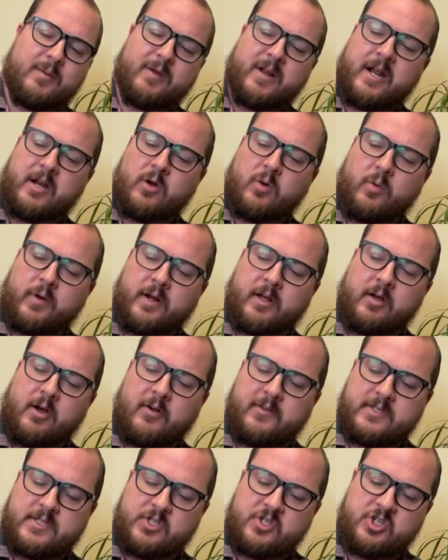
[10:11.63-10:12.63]
and I don't want to call
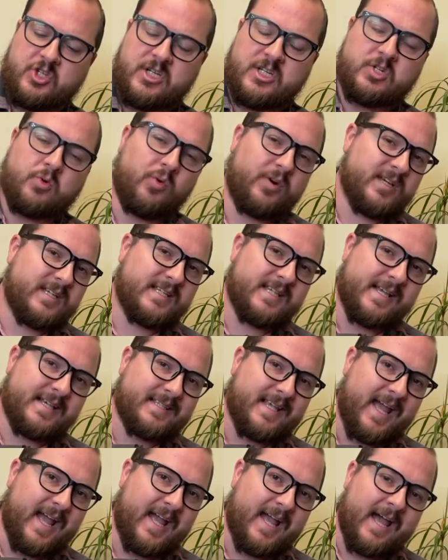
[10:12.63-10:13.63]
this the
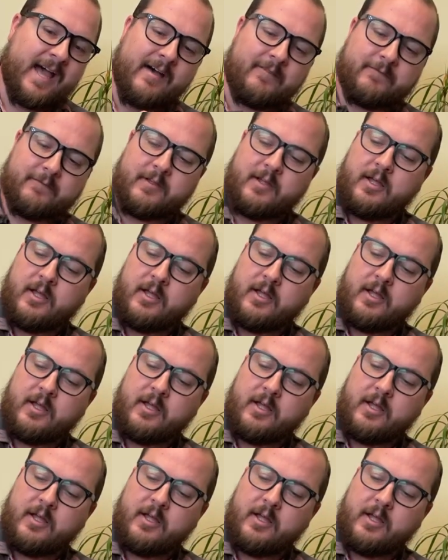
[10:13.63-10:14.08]
G26 AF,